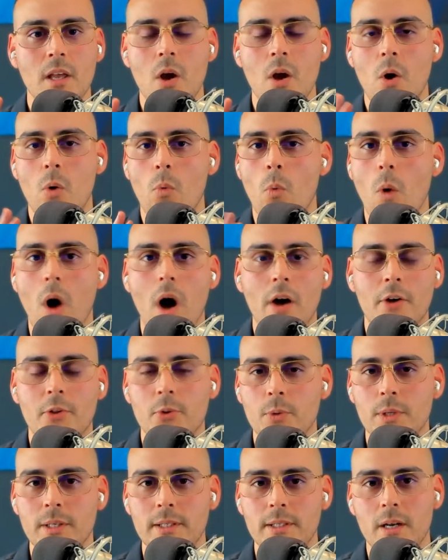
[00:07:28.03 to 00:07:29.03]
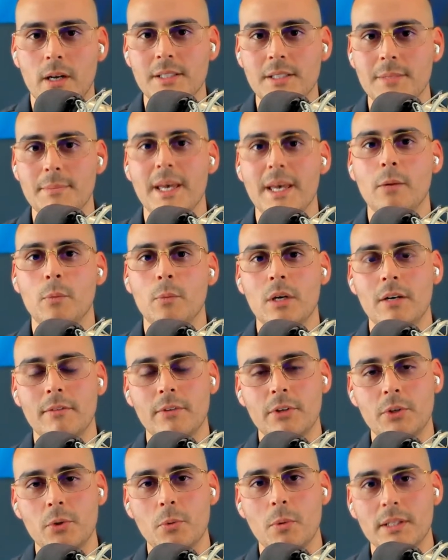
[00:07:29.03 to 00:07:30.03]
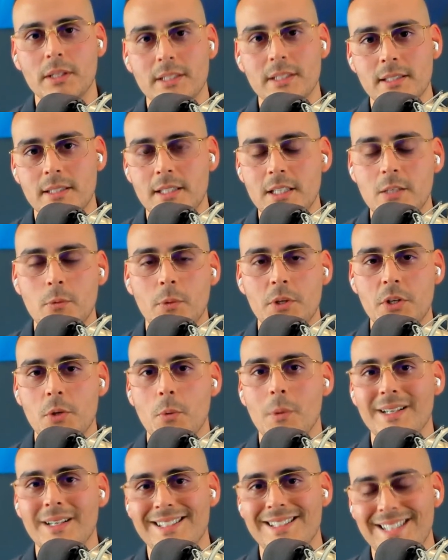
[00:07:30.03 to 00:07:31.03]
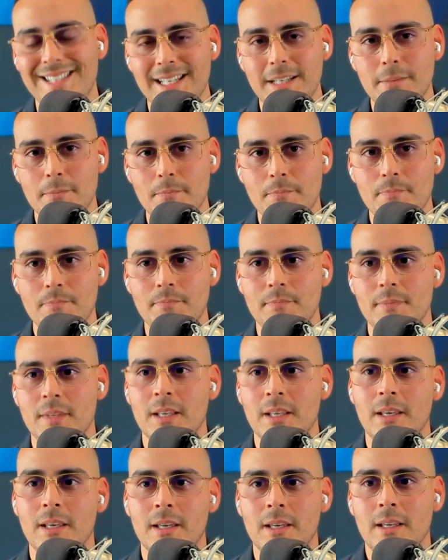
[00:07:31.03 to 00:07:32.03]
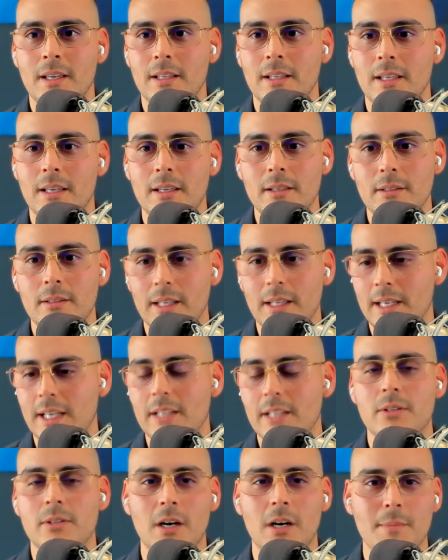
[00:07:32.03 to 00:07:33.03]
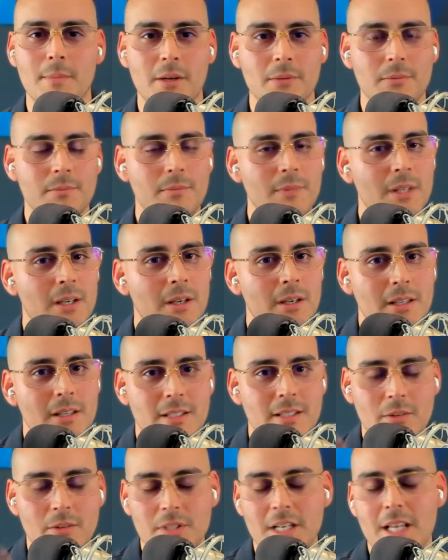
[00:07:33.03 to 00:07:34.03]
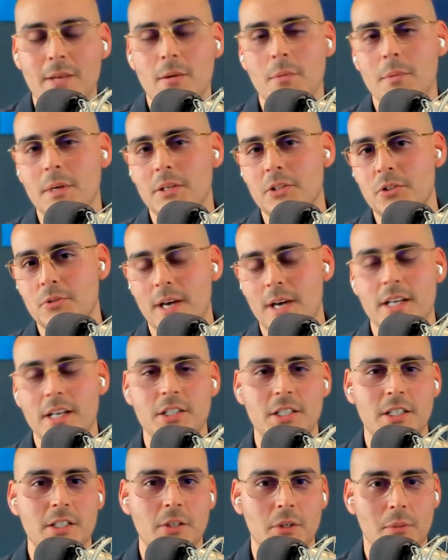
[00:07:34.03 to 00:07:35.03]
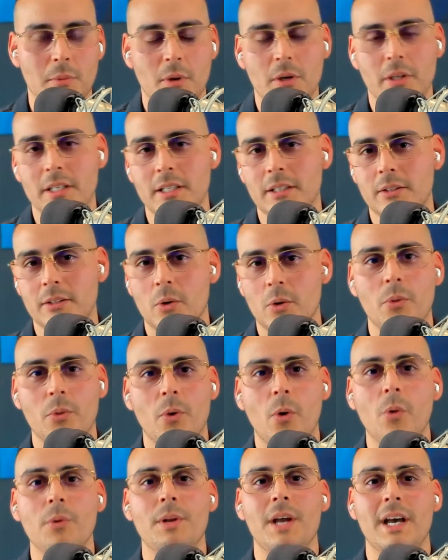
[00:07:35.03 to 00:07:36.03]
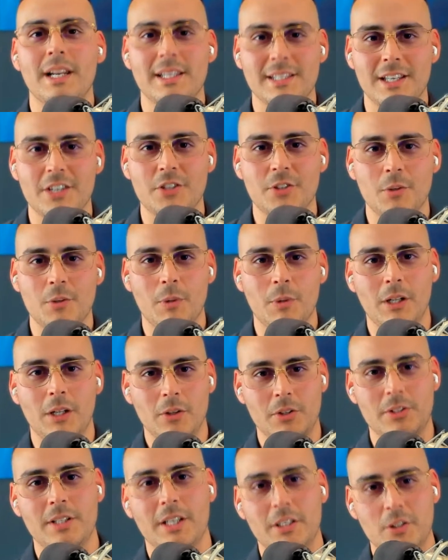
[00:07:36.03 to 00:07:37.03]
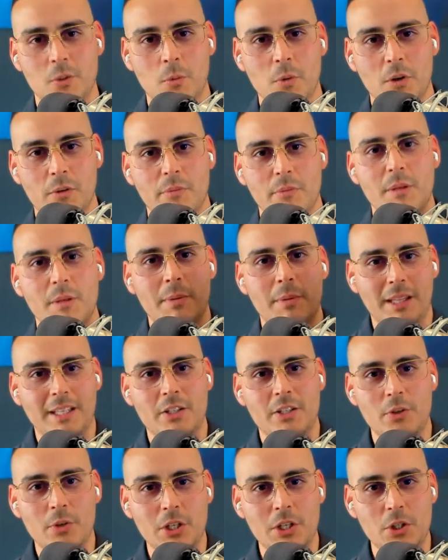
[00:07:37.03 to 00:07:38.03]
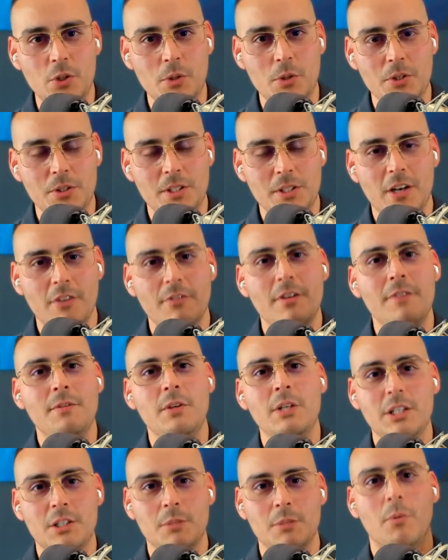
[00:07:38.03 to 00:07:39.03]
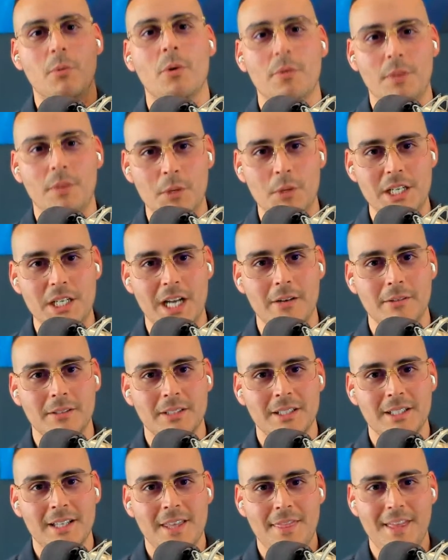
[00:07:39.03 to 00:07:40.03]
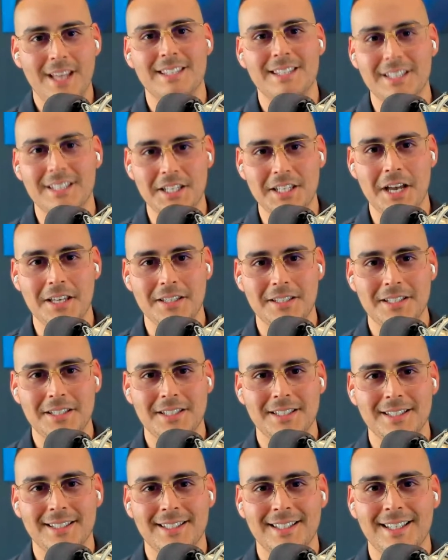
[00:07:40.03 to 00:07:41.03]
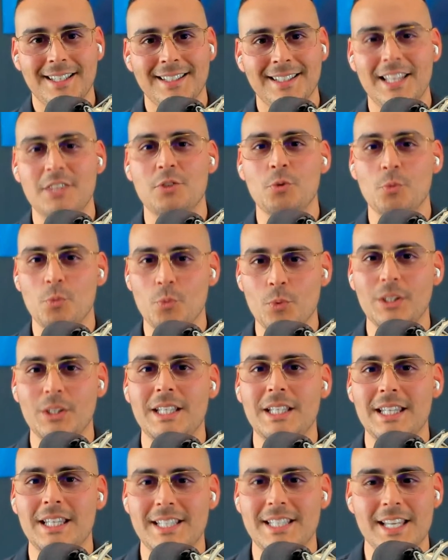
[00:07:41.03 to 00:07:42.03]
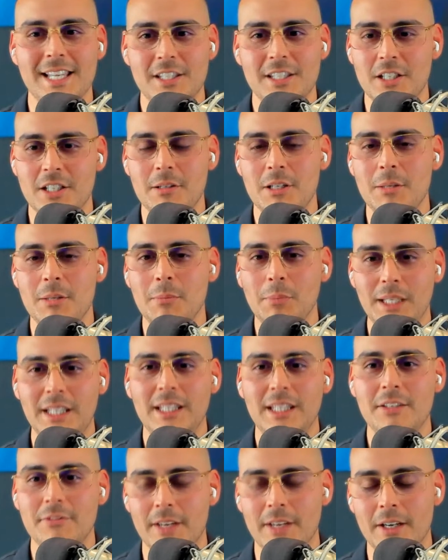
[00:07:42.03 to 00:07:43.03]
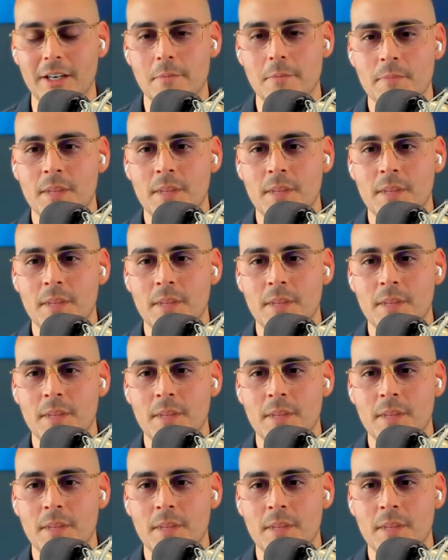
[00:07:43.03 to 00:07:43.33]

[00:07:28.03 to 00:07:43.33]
Walk through it on demand whenever you want to see what you want to see. Like I talk about sales enablement, strategy, go to market, the whole nine. Essentially, what it looks like to work with me, but like you can do it yourself. If you need support, then reach out. That's the test. That's really the test. This can completely fail.